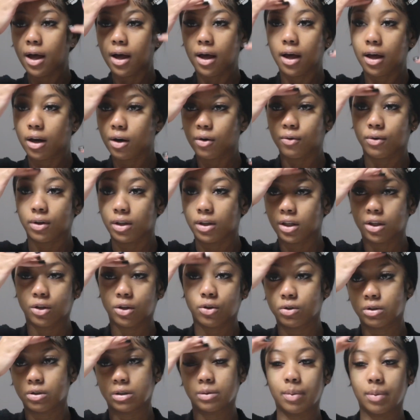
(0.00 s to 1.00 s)
I don't really
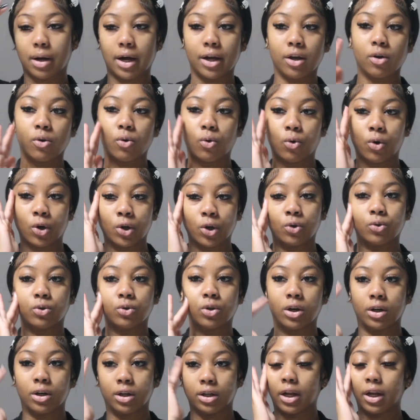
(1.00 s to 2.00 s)
use body oil
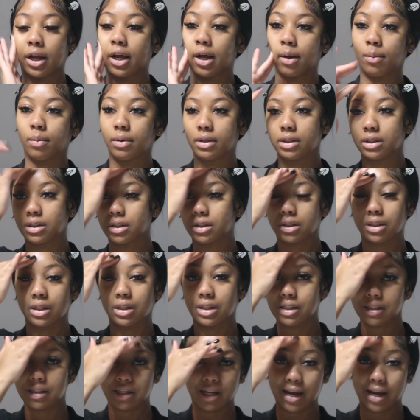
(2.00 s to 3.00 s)
during the day, but since
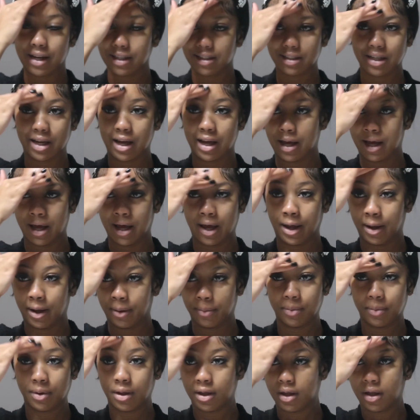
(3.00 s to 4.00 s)
it's
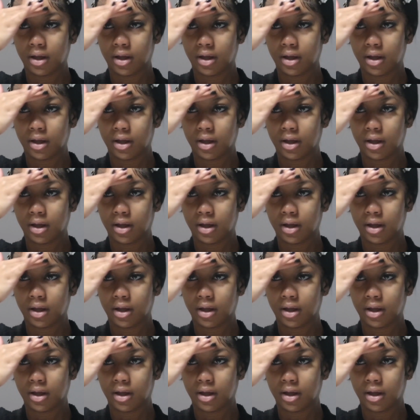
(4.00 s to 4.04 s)
nighttime,